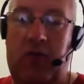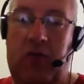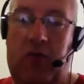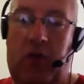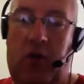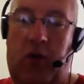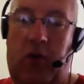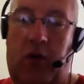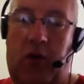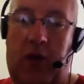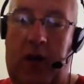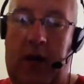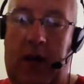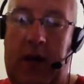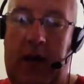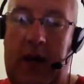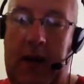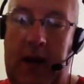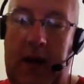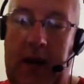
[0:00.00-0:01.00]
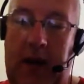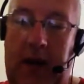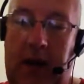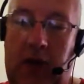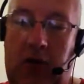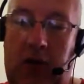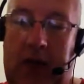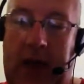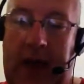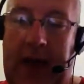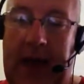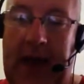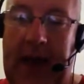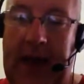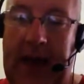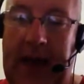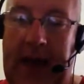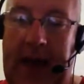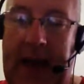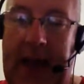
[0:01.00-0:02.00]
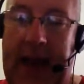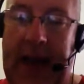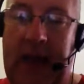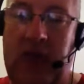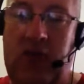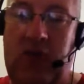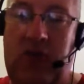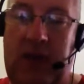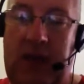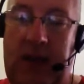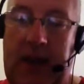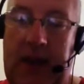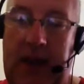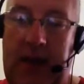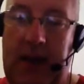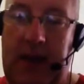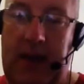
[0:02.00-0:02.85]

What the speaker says: clock you can actually